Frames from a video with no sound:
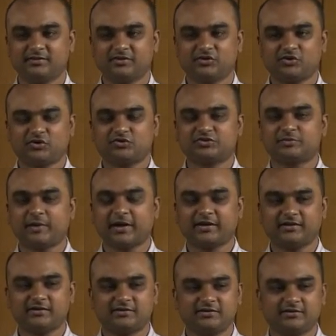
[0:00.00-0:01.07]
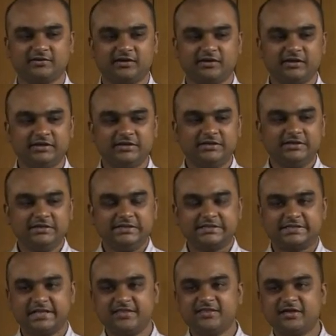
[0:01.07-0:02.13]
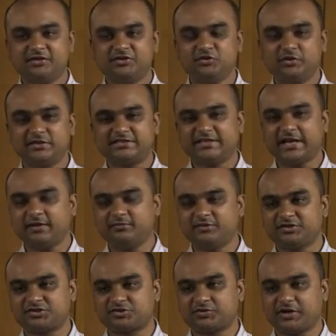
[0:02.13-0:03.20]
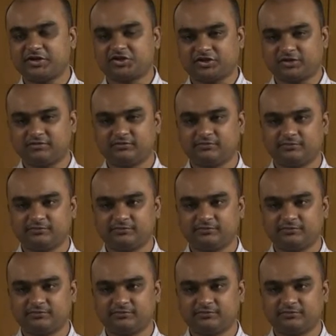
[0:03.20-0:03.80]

close the bracket, then the US administration,